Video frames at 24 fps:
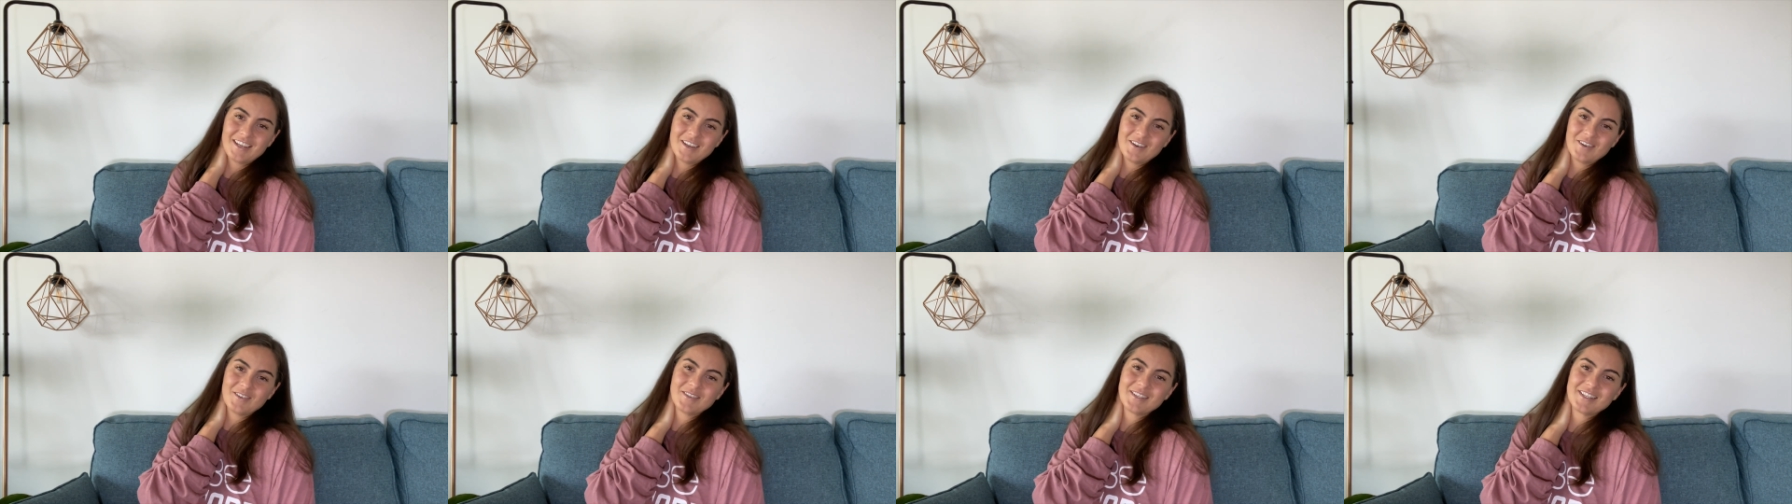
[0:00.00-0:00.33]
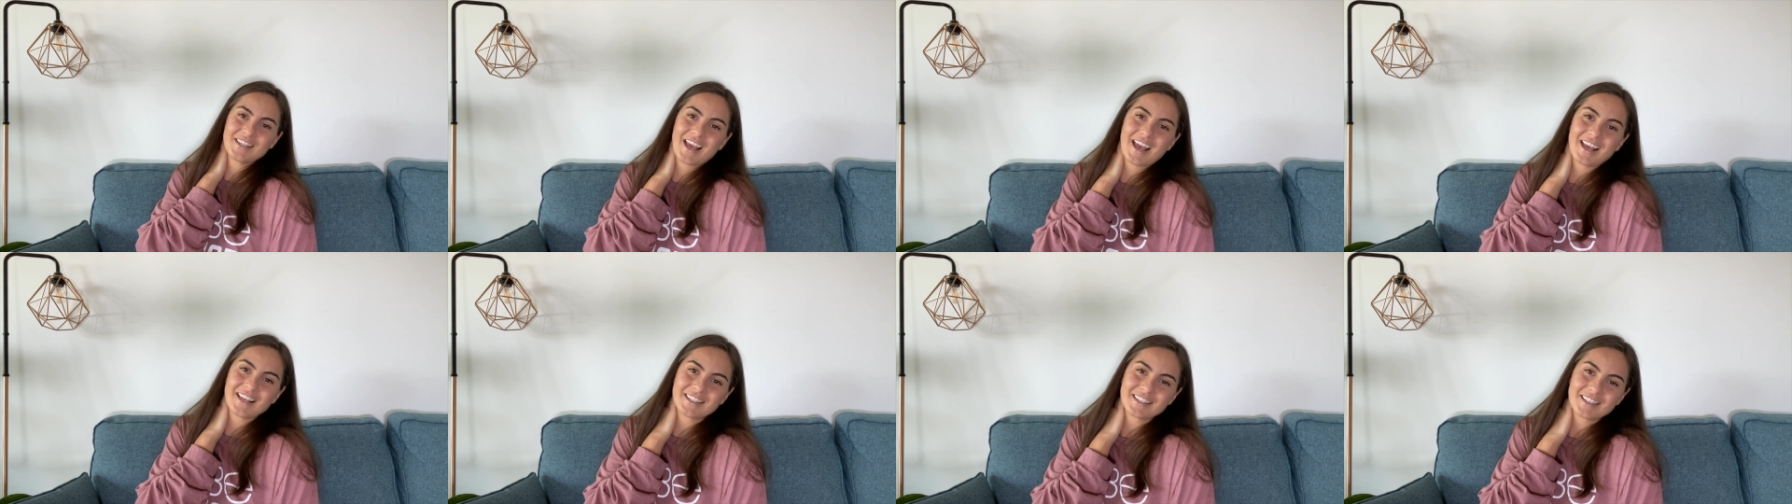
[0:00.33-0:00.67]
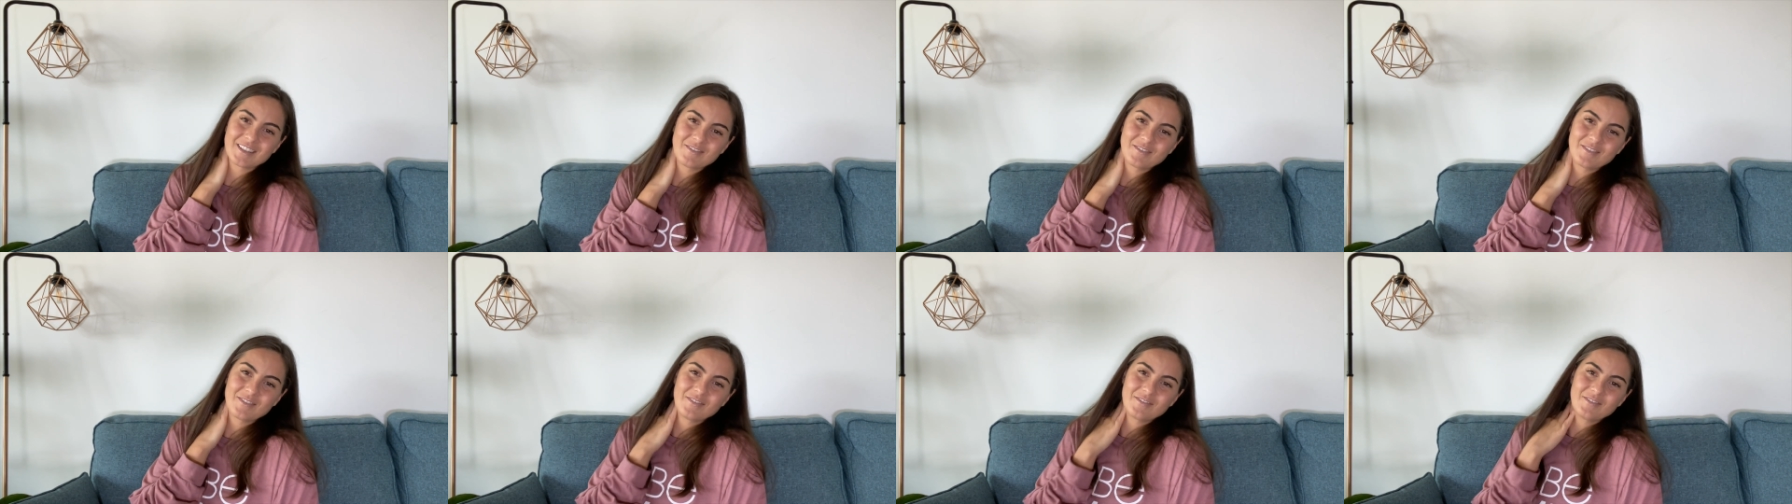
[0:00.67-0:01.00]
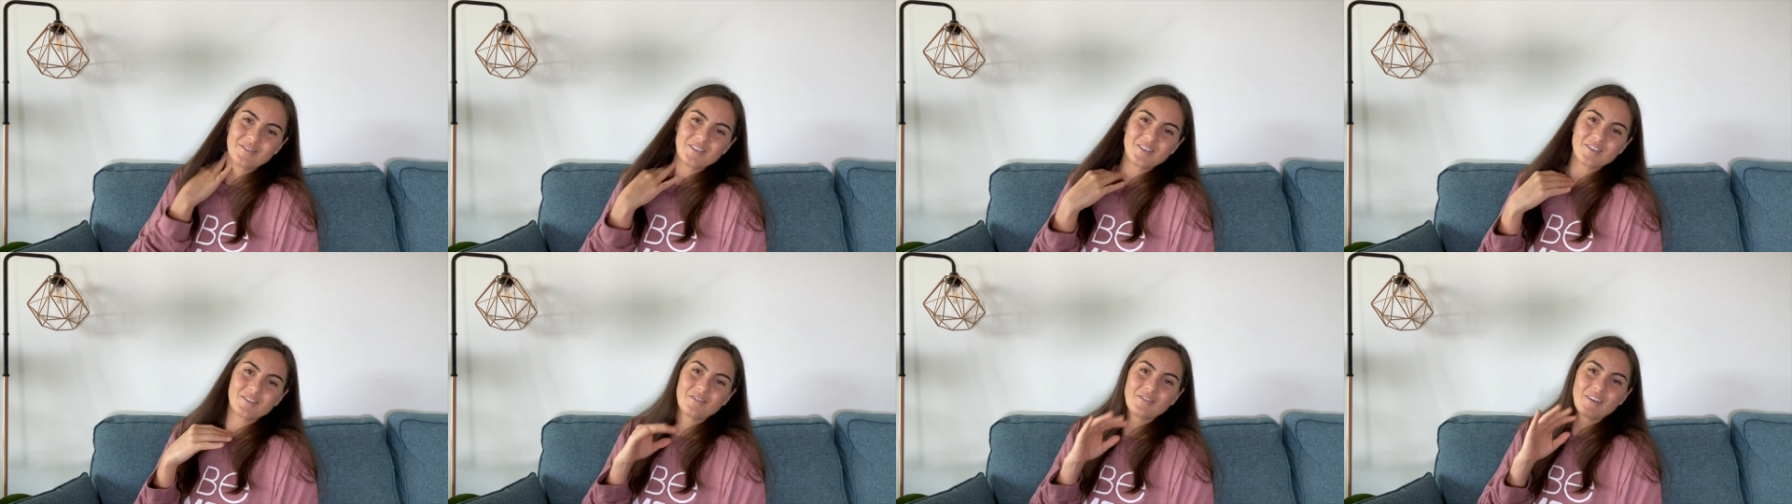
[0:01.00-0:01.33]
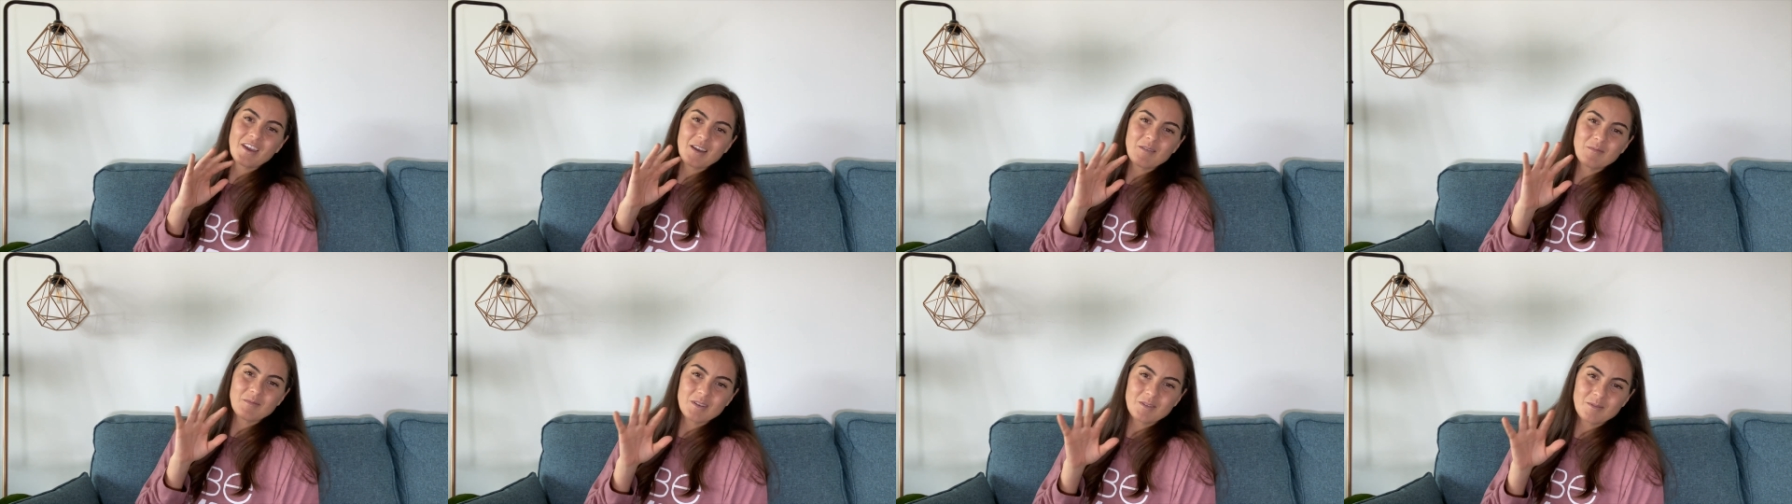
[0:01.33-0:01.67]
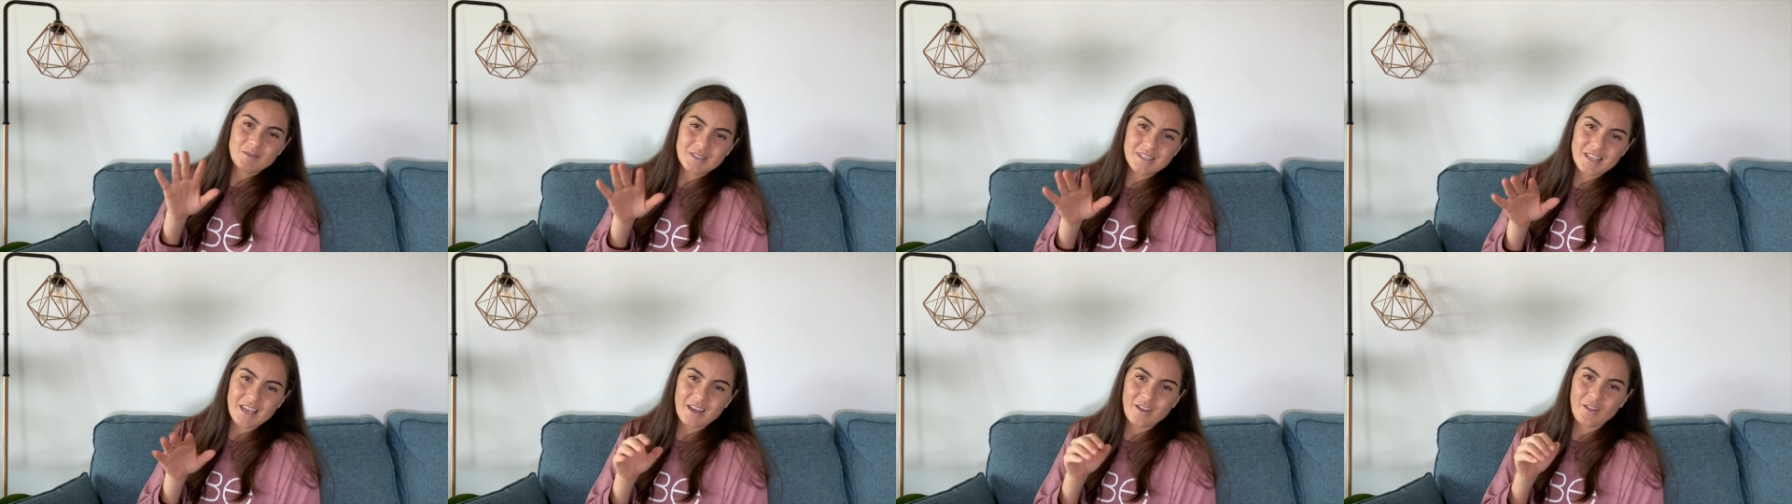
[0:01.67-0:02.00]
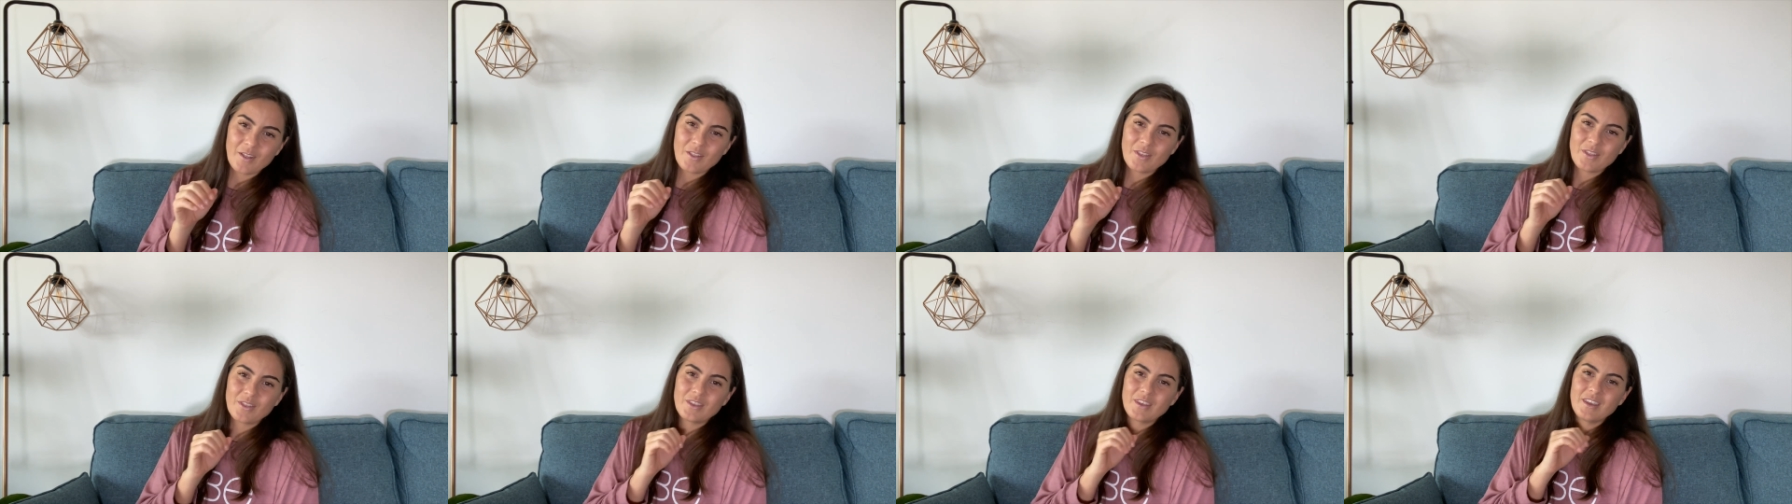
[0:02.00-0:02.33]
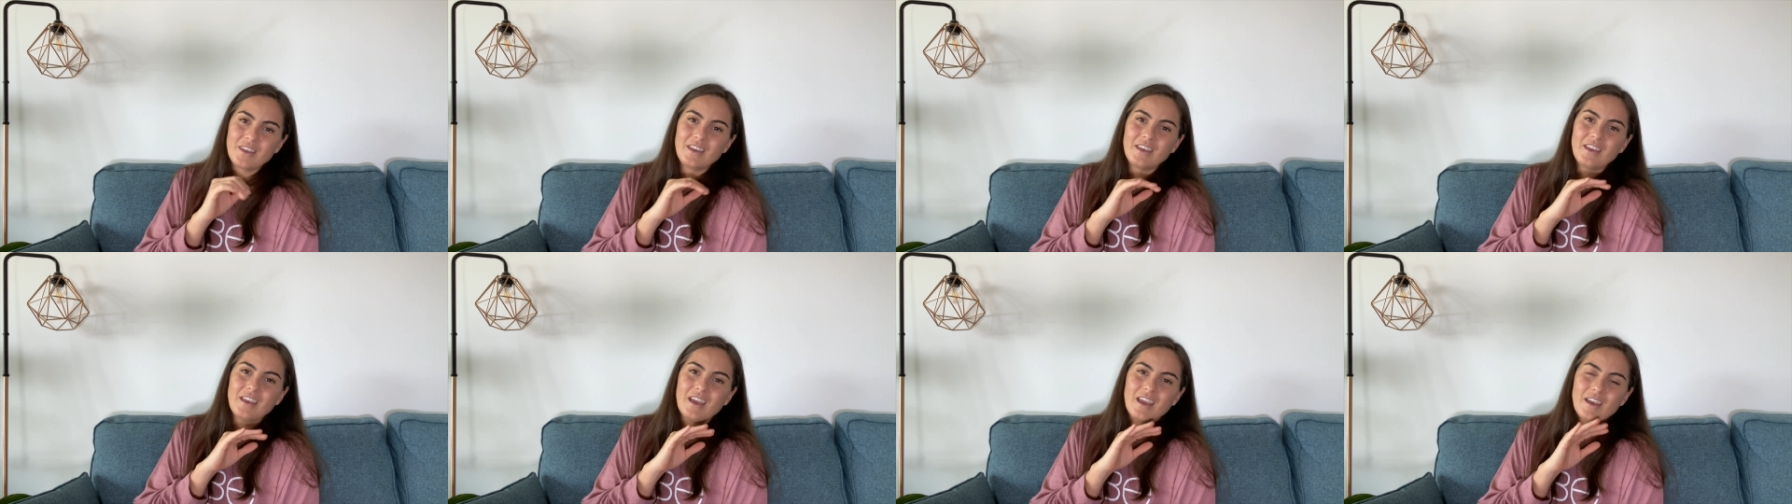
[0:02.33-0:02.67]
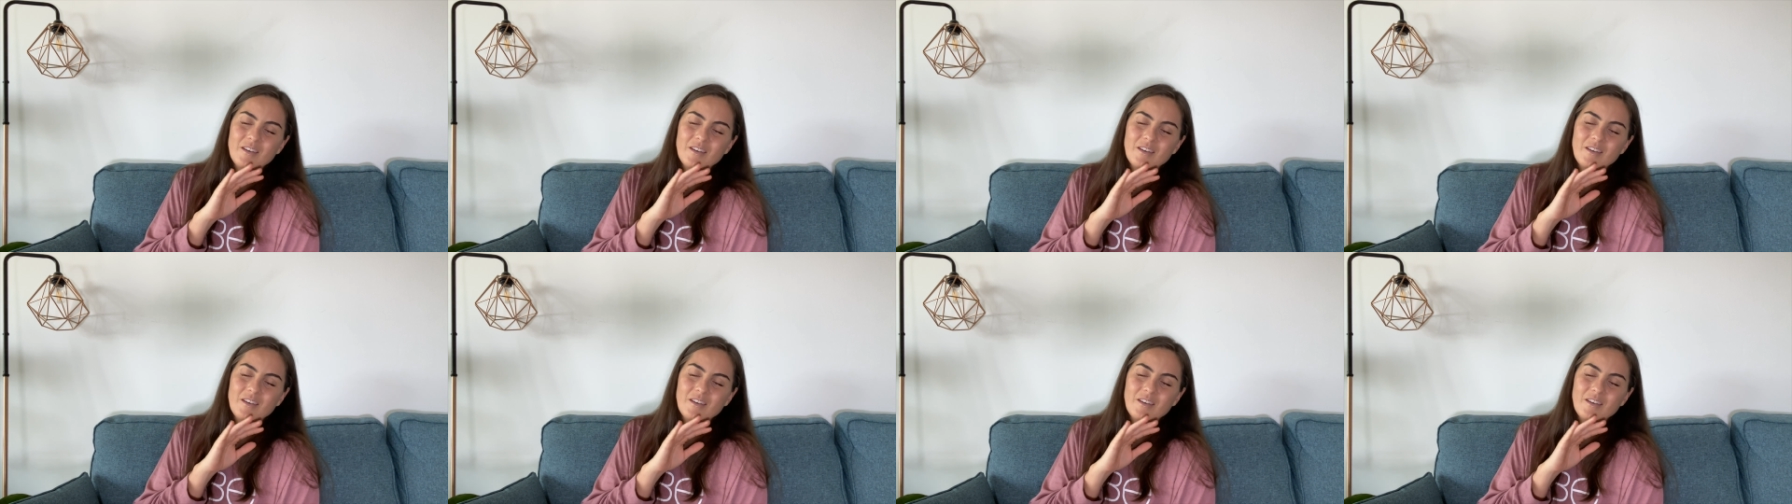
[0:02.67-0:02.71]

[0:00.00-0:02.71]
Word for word: he always asks if your family was healthy,